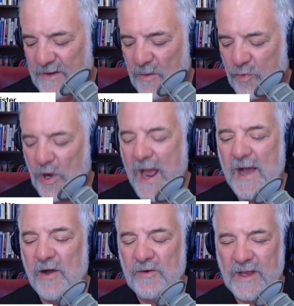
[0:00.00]

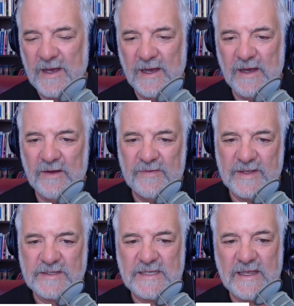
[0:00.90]
proud of
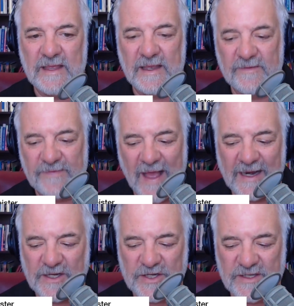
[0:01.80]
and see the
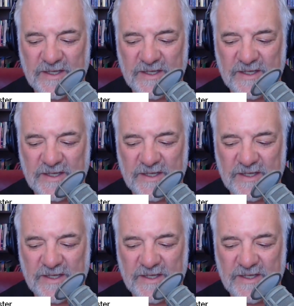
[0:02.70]
advantages